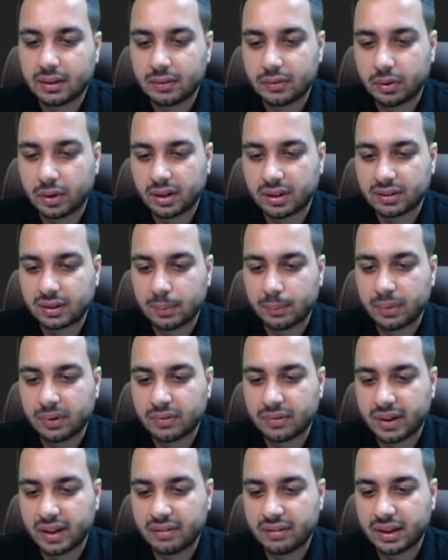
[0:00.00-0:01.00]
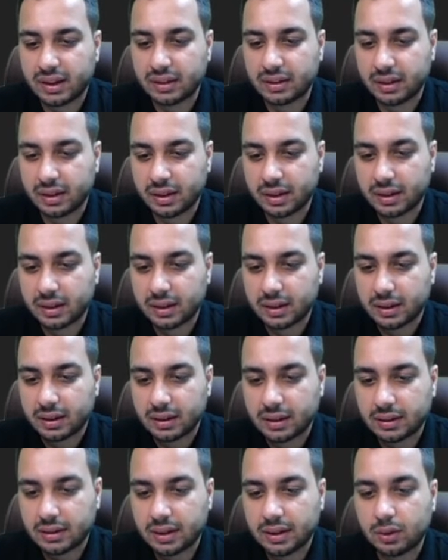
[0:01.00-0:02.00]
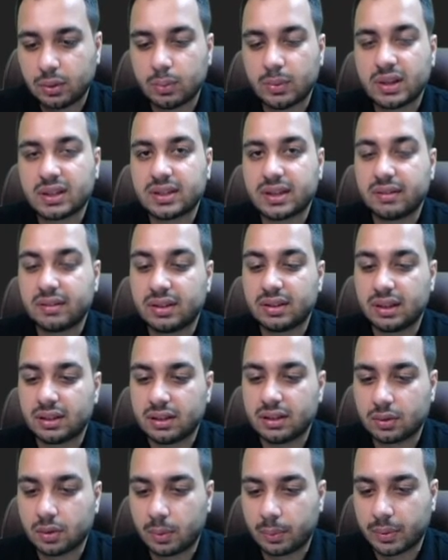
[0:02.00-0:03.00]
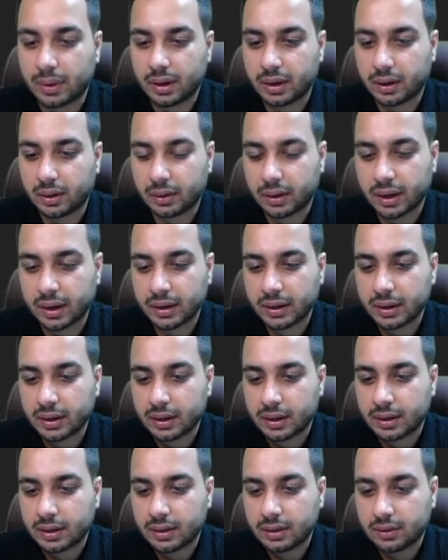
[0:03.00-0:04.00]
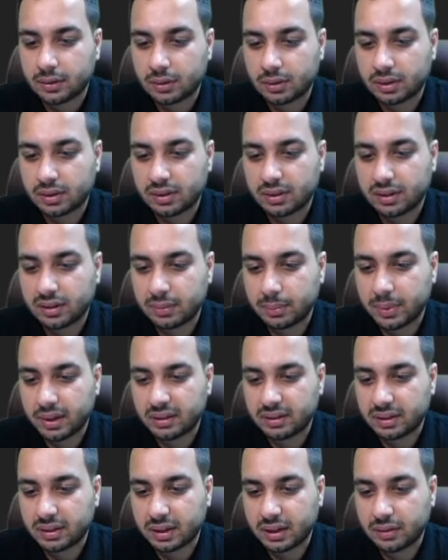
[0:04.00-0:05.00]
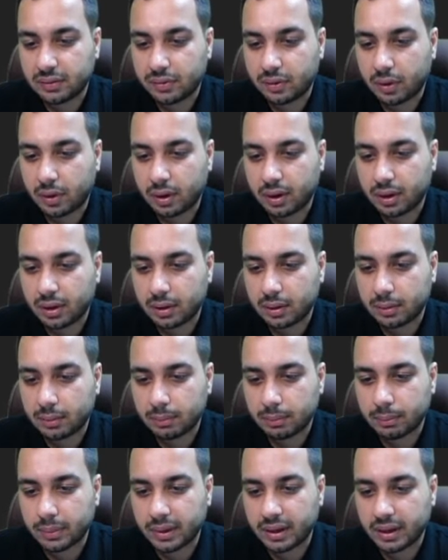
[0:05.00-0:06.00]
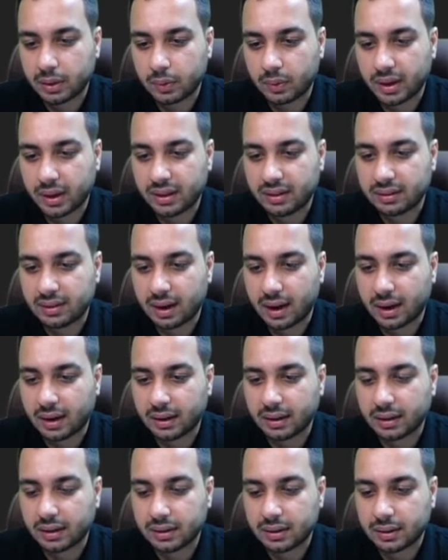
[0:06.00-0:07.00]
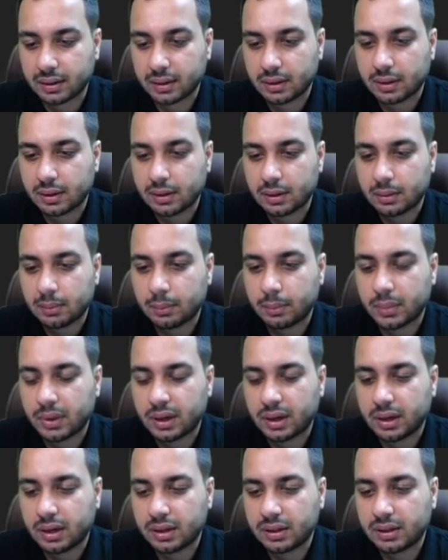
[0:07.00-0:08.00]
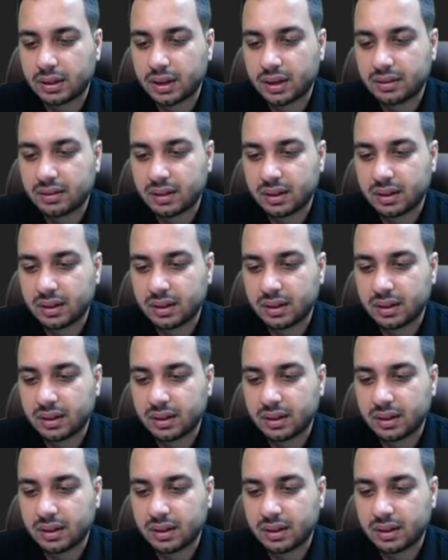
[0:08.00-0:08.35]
for example 5 and 3, then you must have seen this operator. Okay, so this is basically for bitwise and. But there is